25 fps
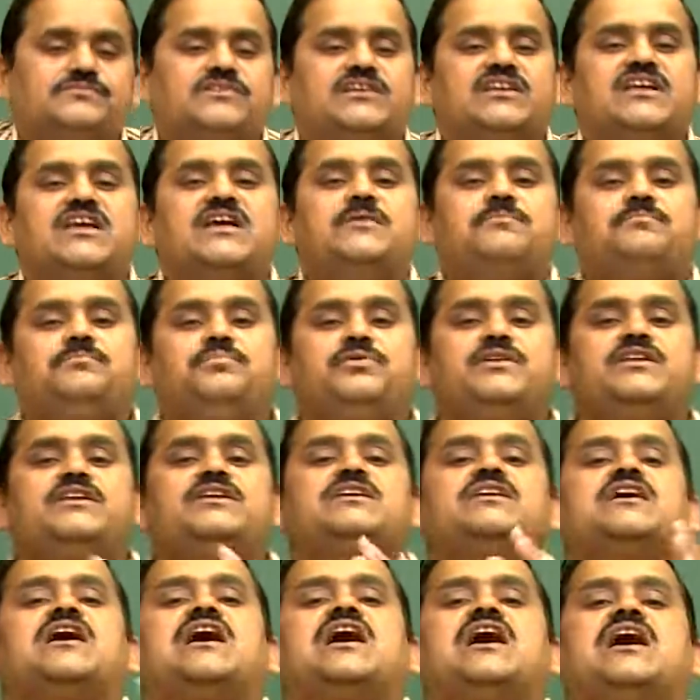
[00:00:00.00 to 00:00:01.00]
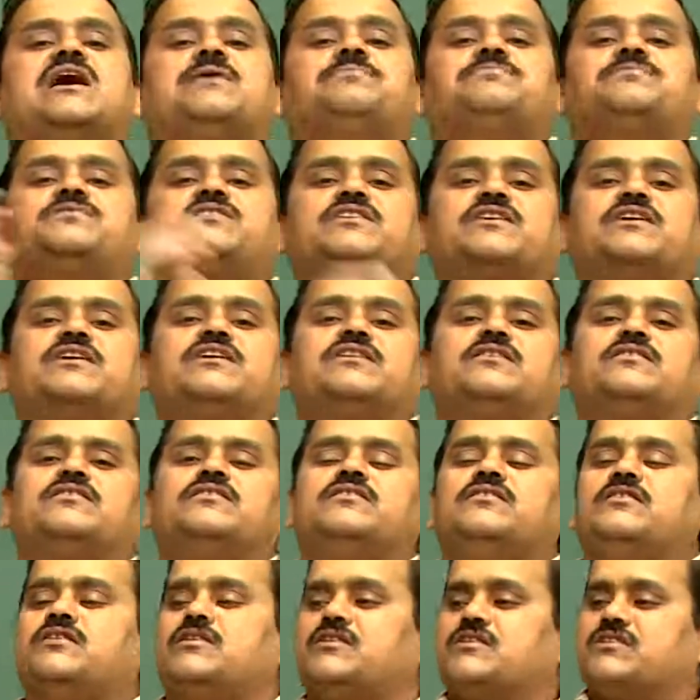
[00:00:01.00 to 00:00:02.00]
every half
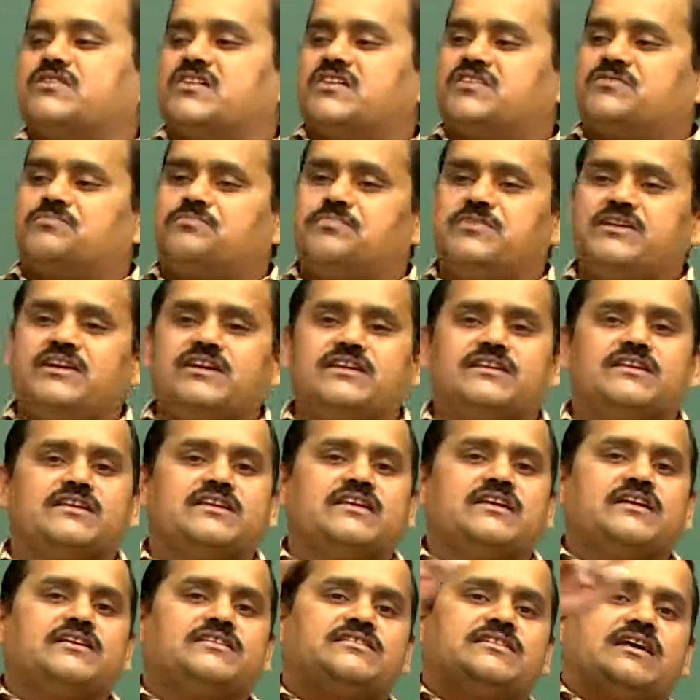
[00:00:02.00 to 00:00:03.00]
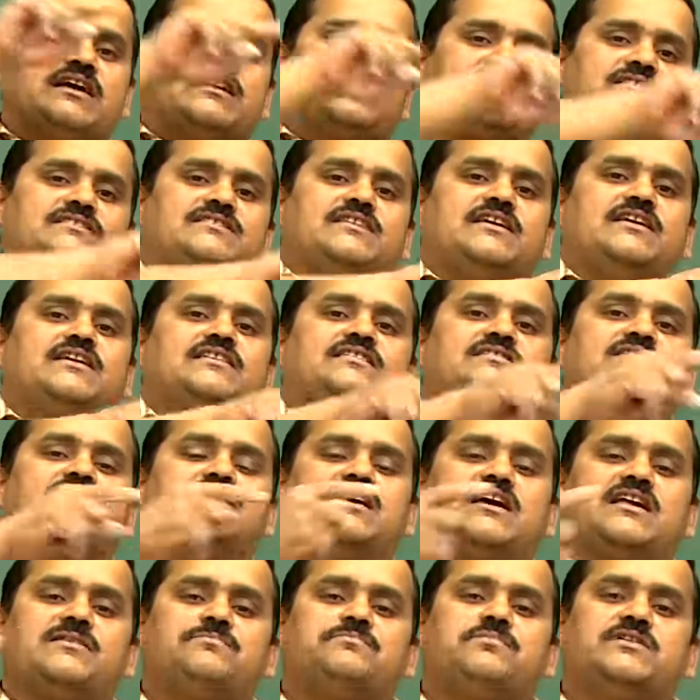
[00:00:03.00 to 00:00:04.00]
turn the split rings are changed
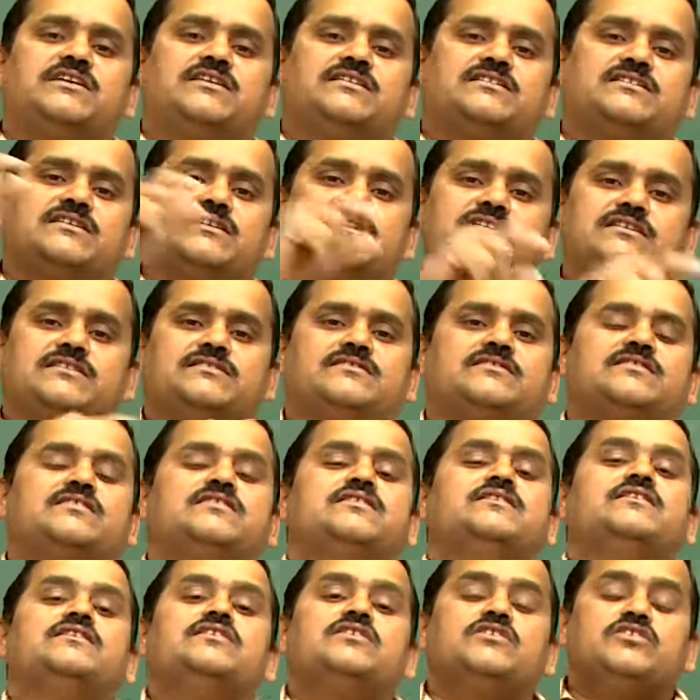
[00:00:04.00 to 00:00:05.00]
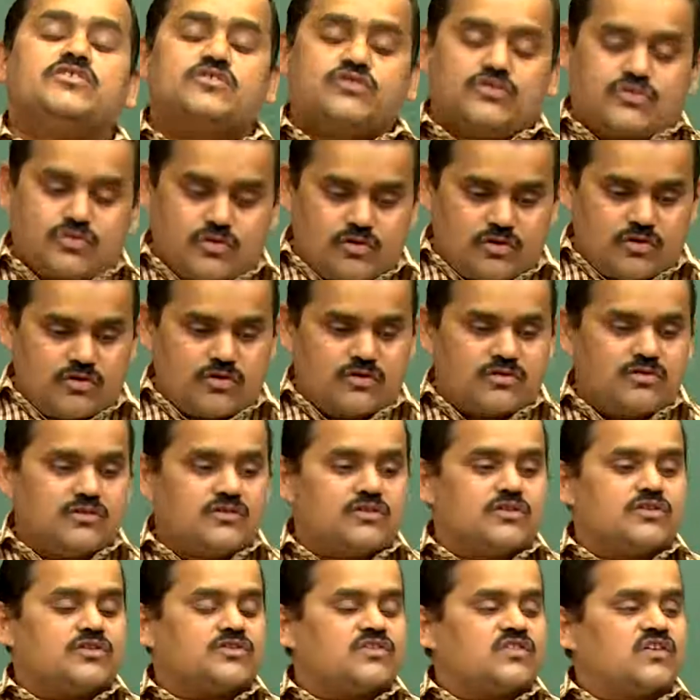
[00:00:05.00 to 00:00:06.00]
their places.
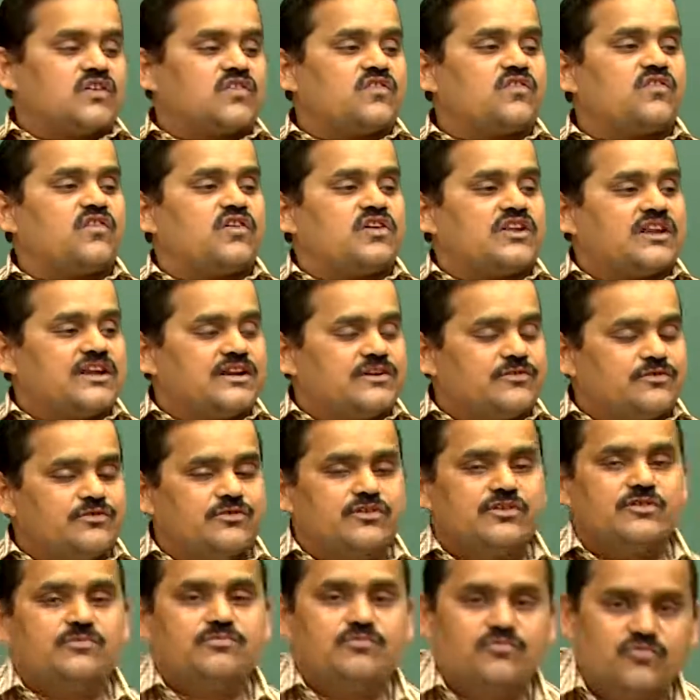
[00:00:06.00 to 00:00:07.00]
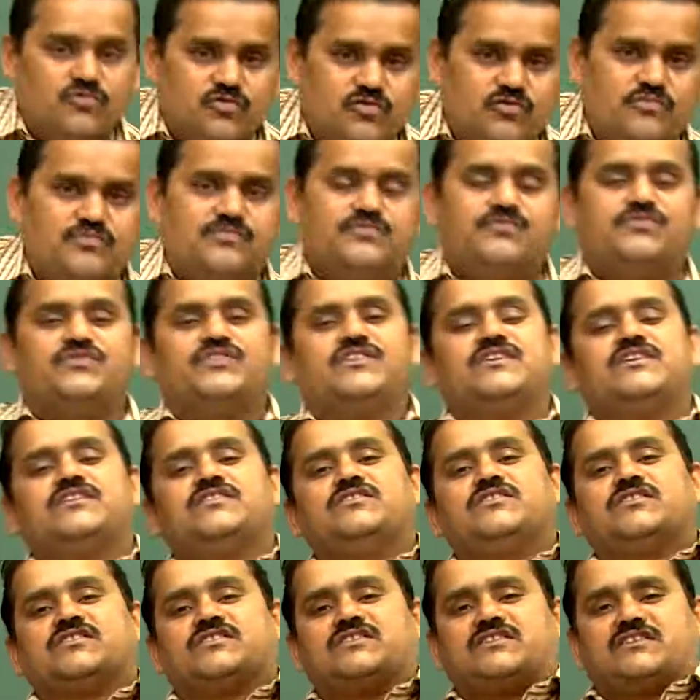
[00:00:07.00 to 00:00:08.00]
So the current will move in
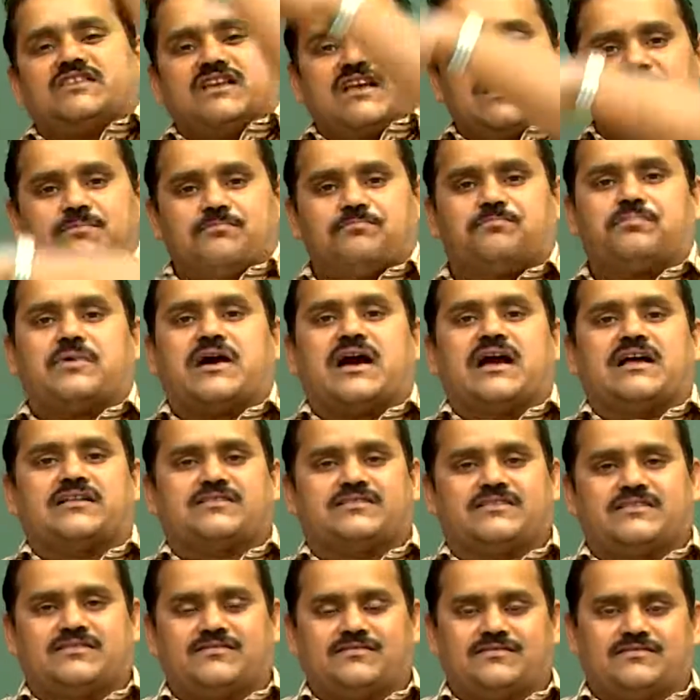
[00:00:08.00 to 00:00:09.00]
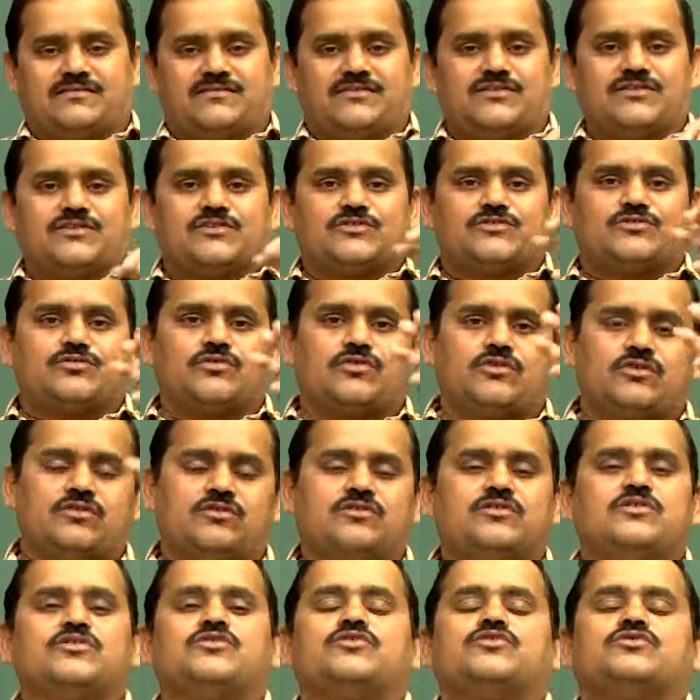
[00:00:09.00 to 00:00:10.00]
the same path.
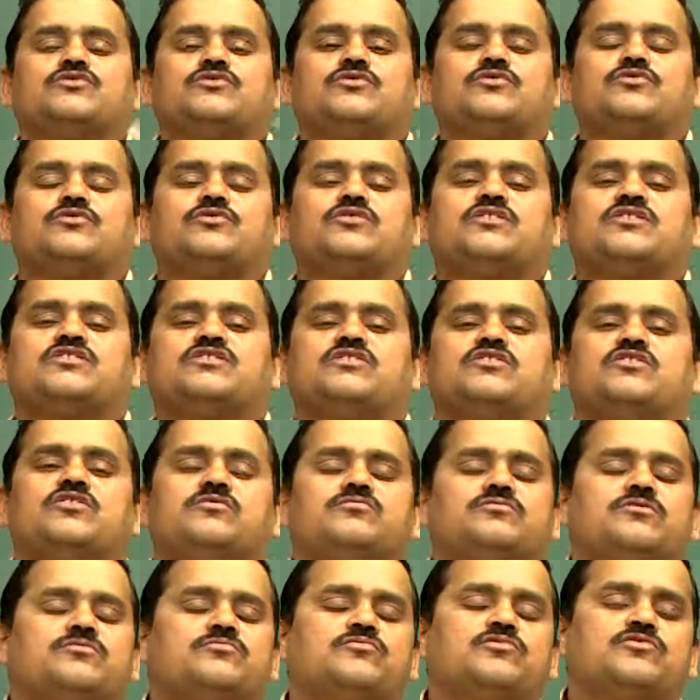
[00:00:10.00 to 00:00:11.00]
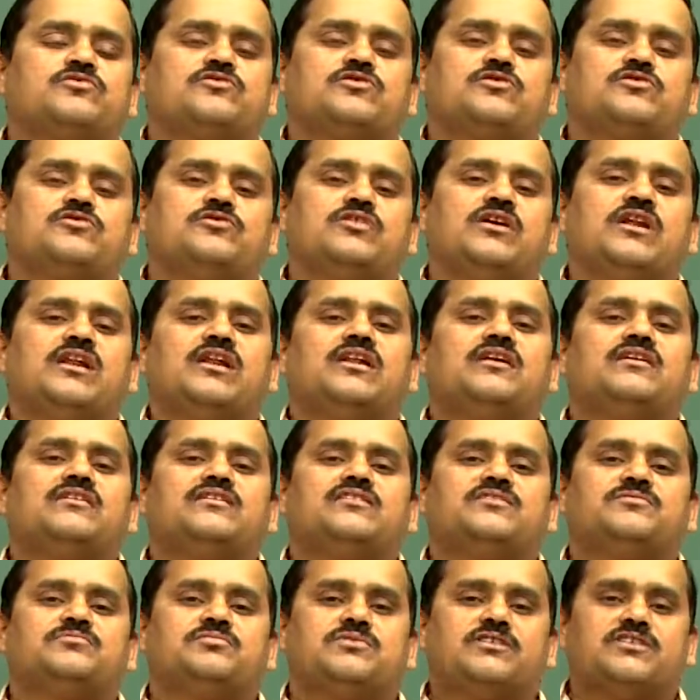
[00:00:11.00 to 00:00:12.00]
So the rotation of the motor will
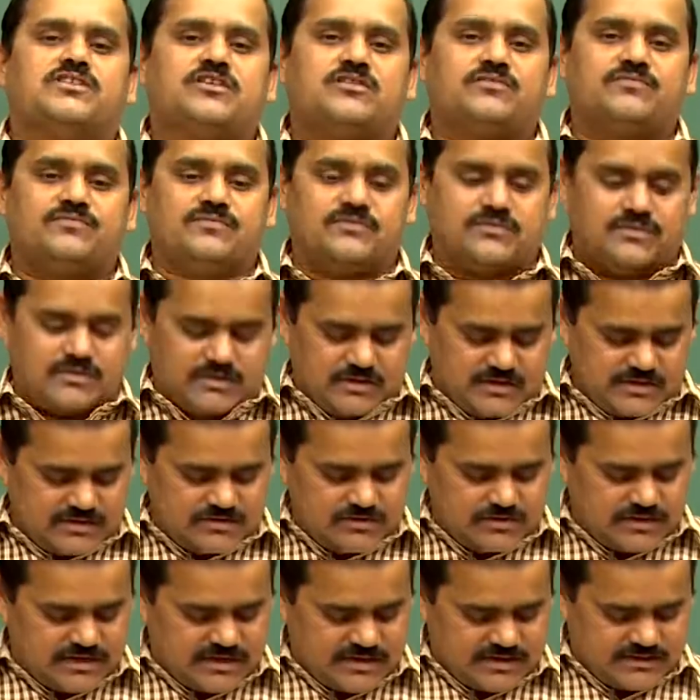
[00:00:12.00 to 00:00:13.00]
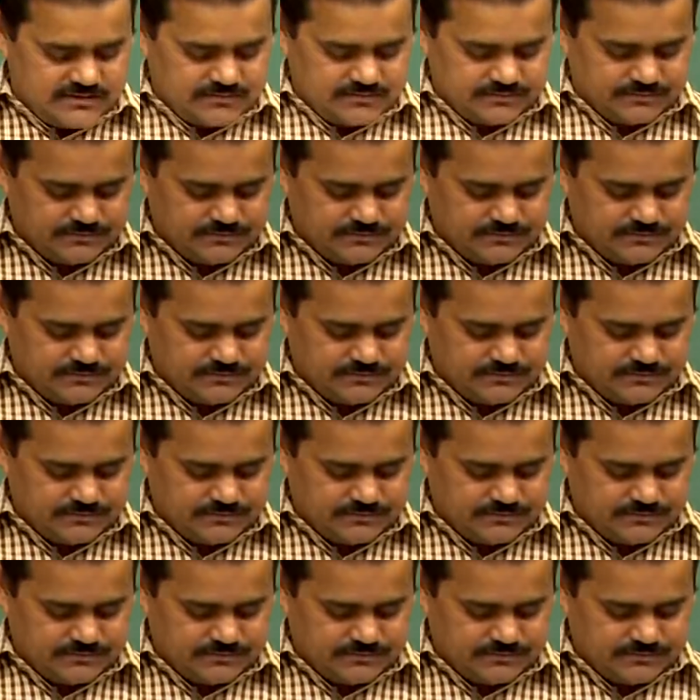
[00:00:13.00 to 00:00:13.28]
speed up. It's okay?